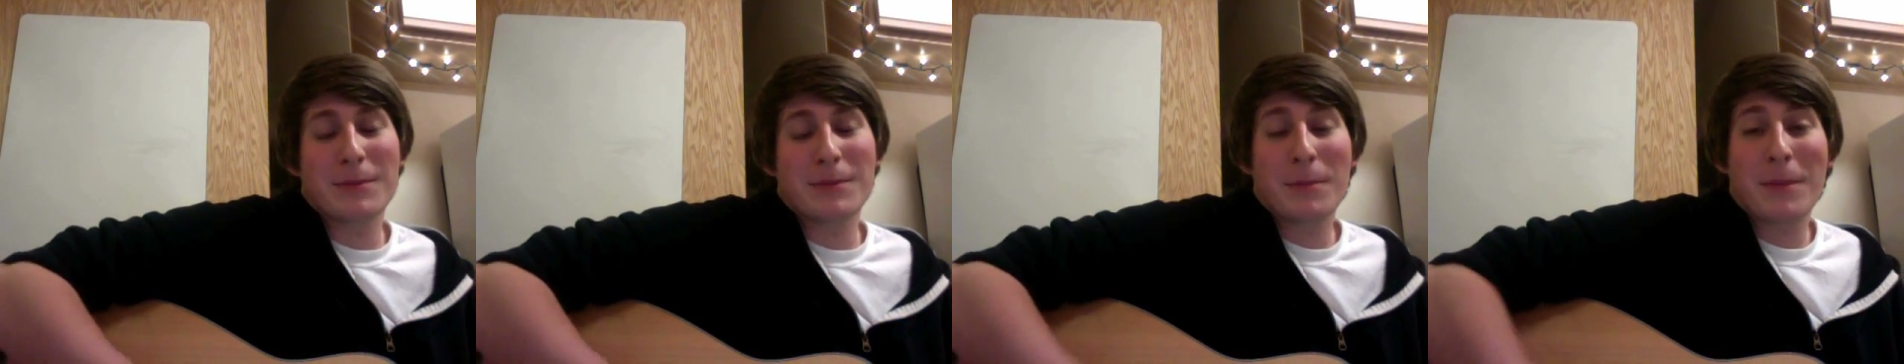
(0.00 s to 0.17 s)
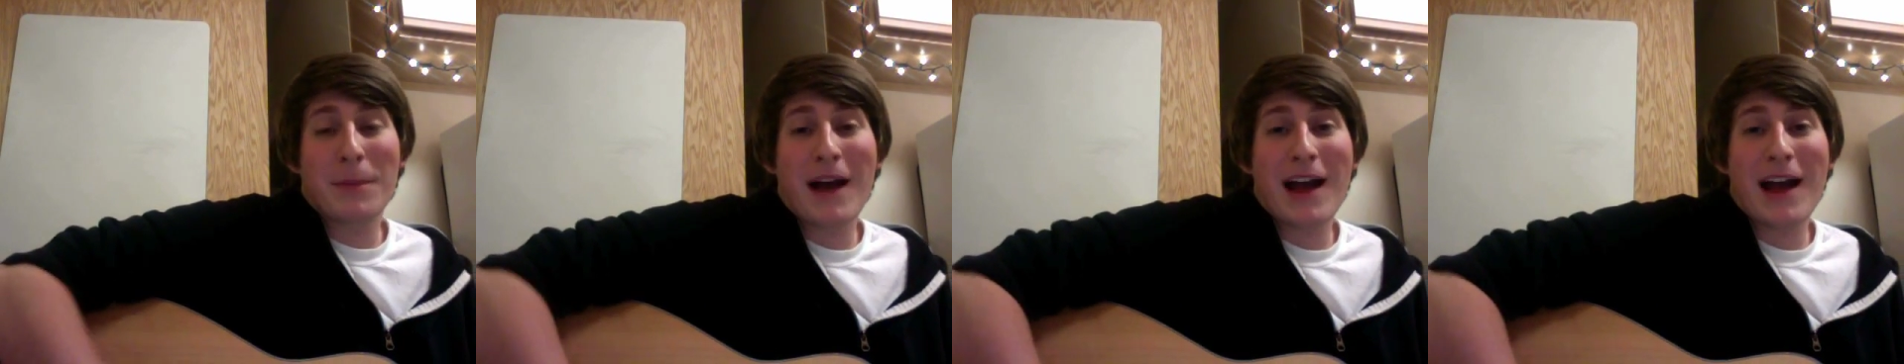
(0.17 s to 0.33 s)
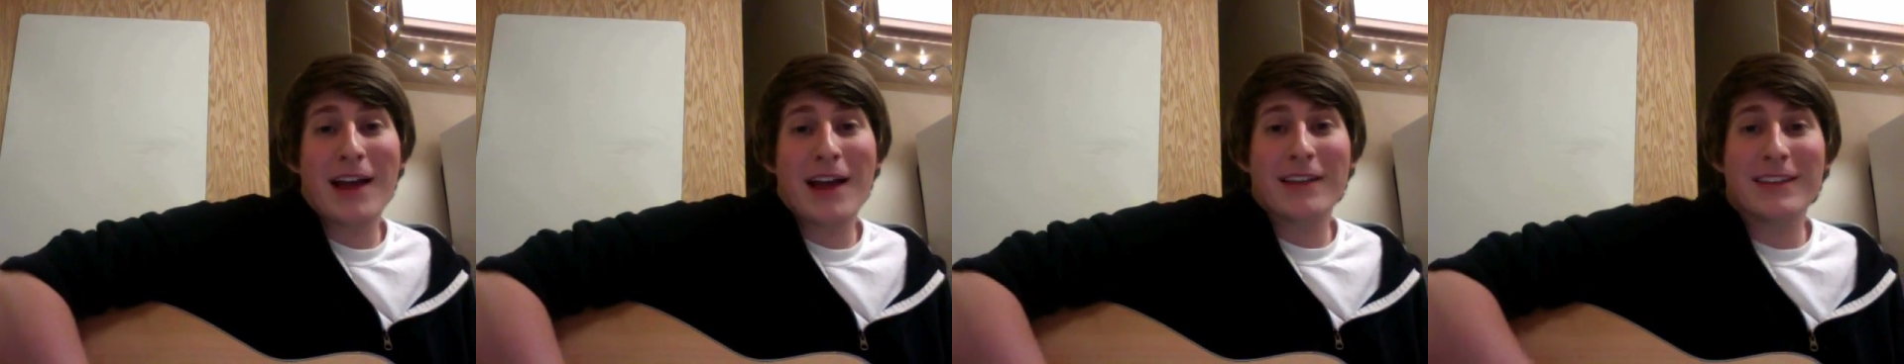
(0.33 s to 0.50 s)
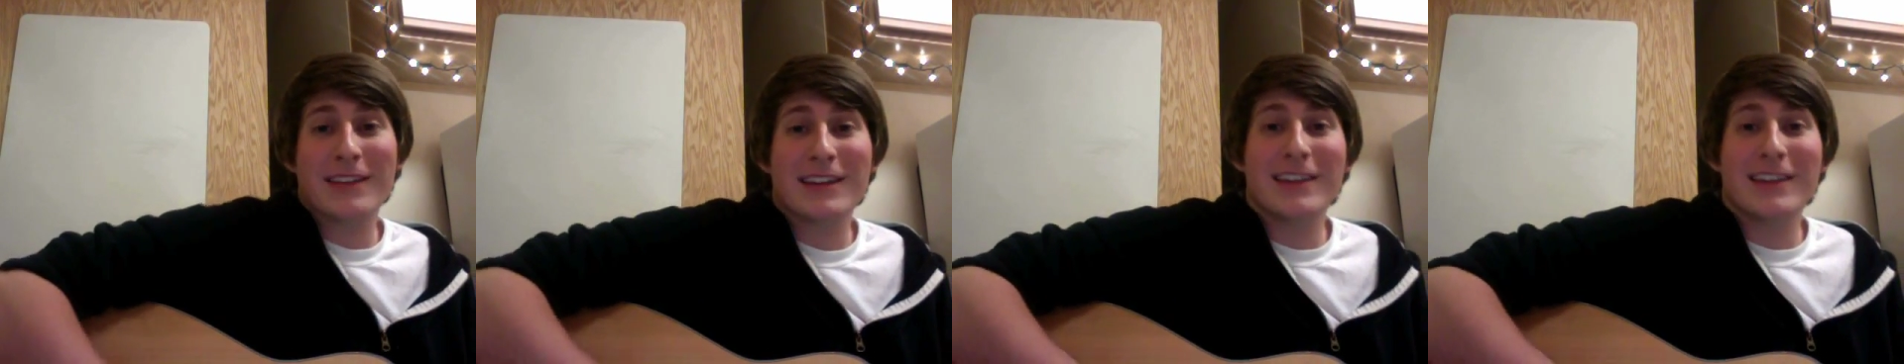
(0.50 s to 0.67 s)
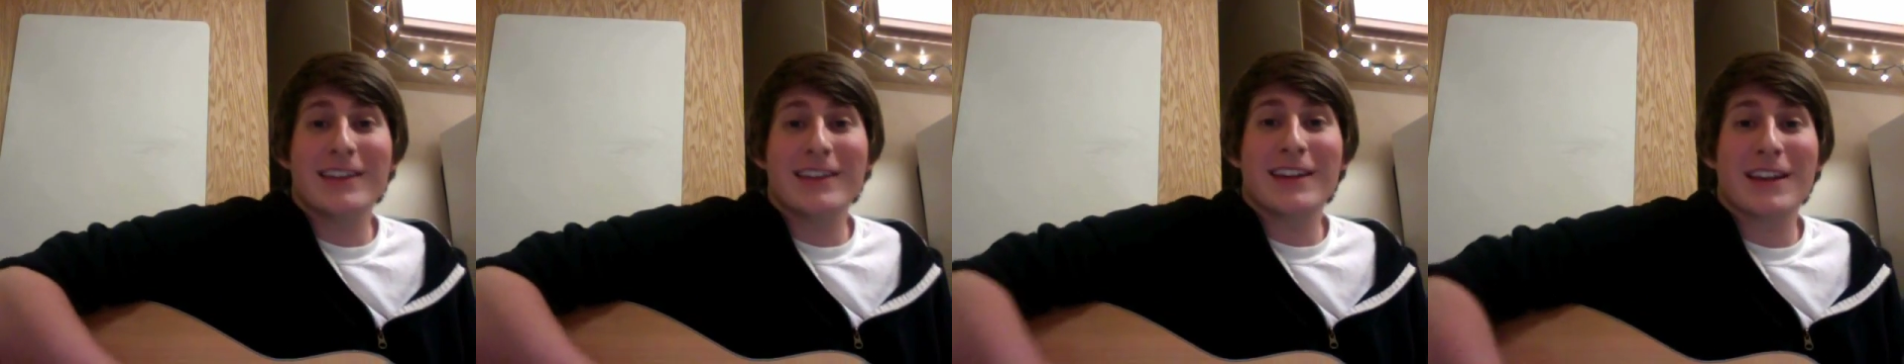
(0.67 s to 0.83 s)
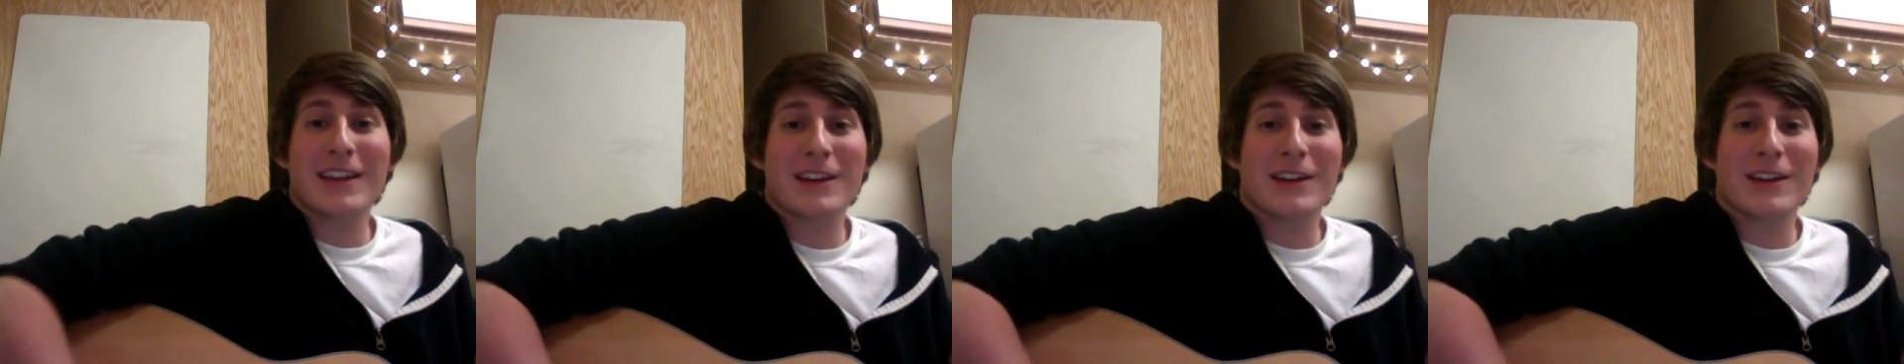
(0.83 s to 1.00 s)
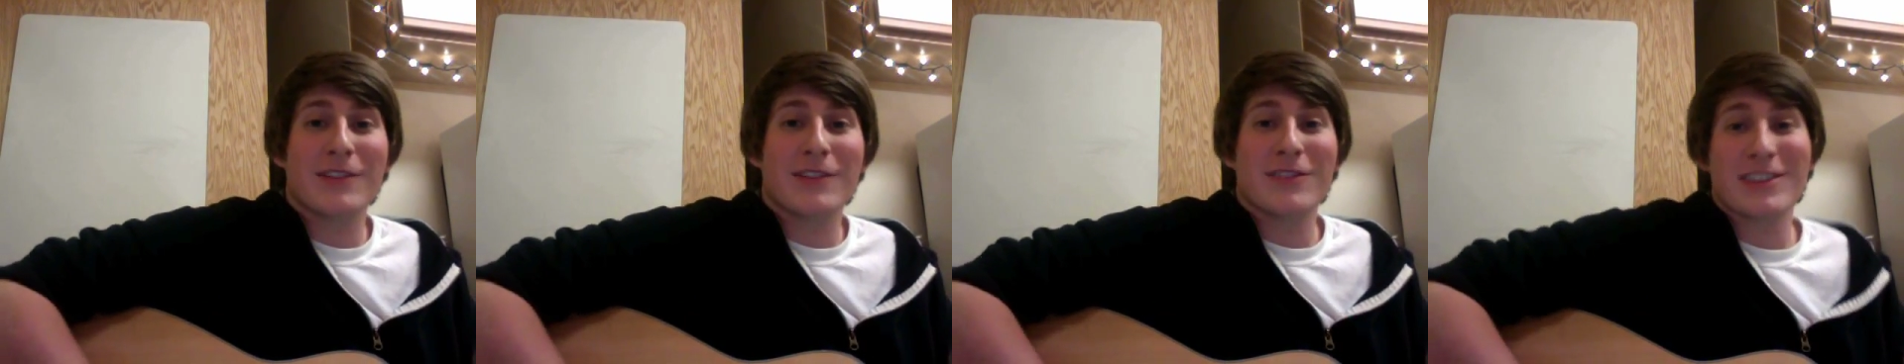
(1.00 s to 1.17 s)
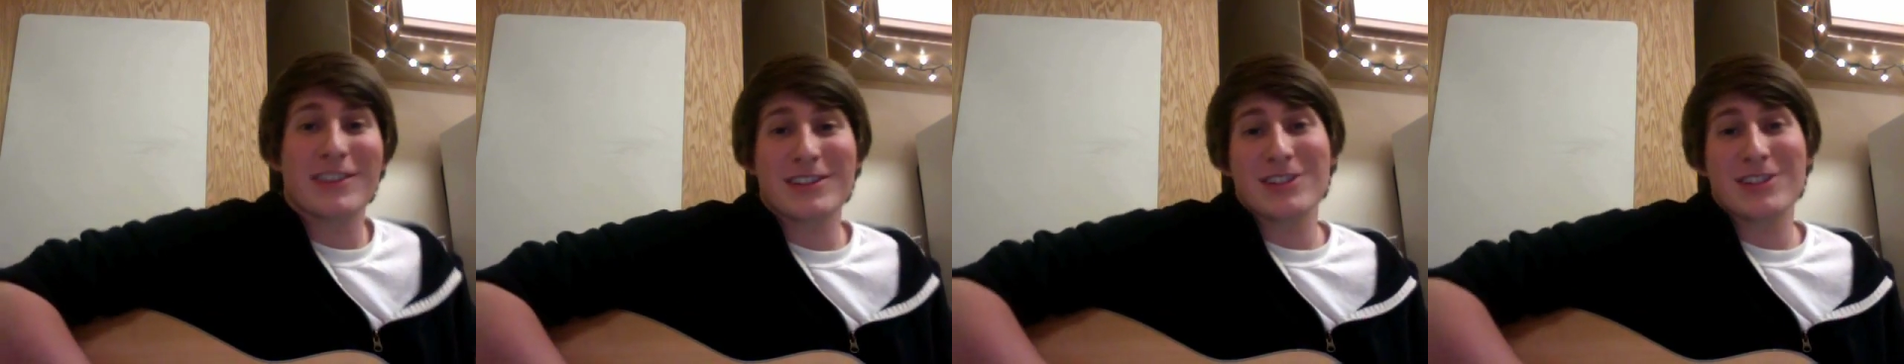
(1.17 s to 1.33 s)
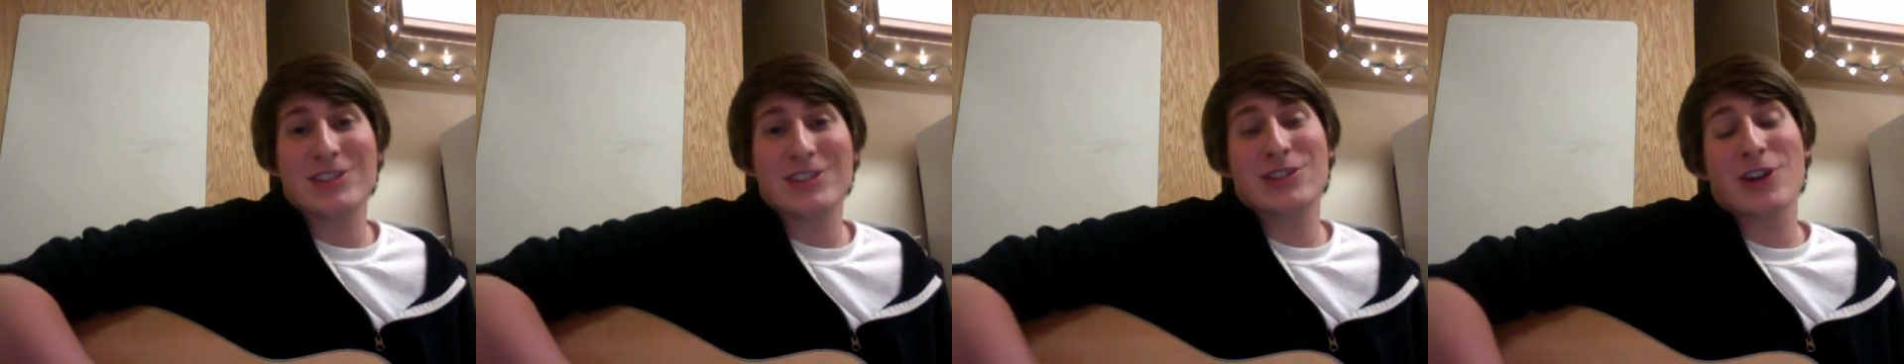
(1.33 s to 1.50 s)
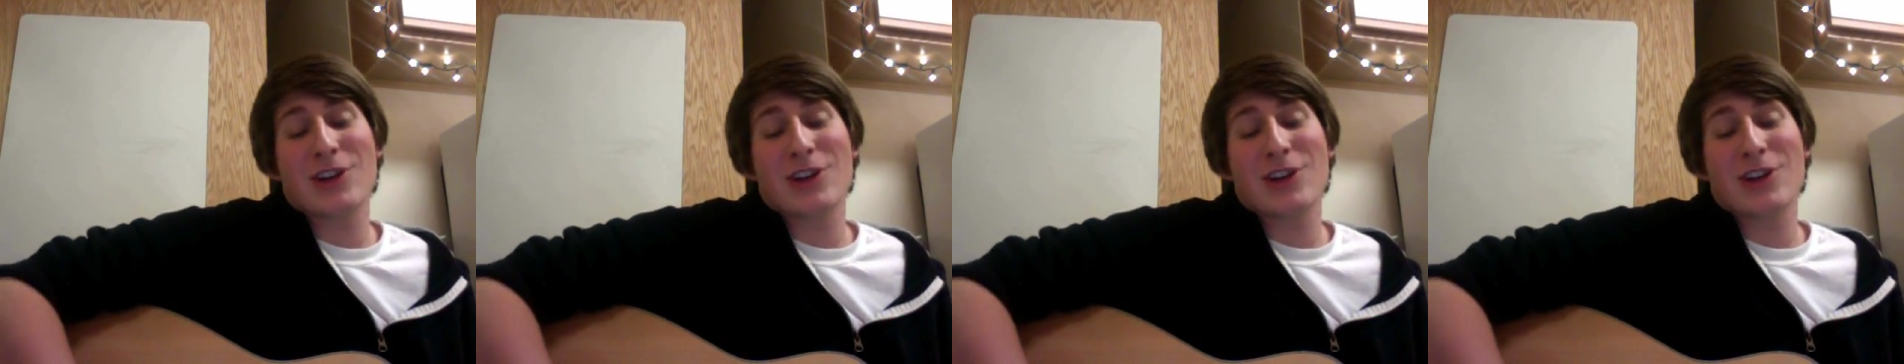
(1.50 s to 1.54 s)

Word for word: But by the end of this